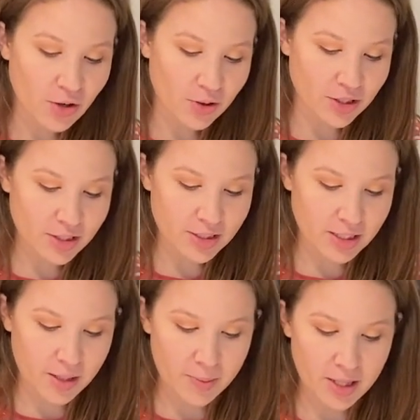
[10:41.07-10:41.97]
or else it's
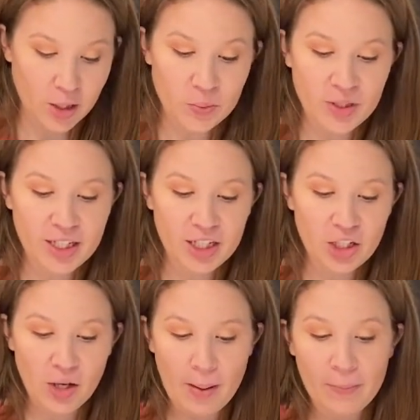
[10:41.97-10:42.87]
gonna be like really
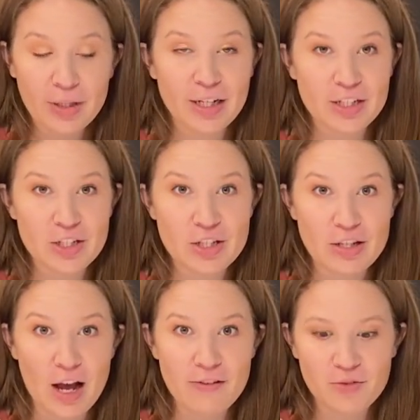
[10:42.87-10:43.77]
crumbly and
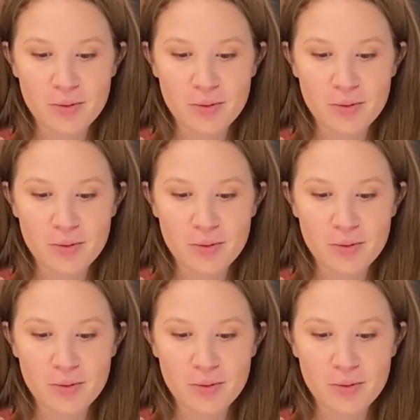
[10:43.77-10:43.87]
soft.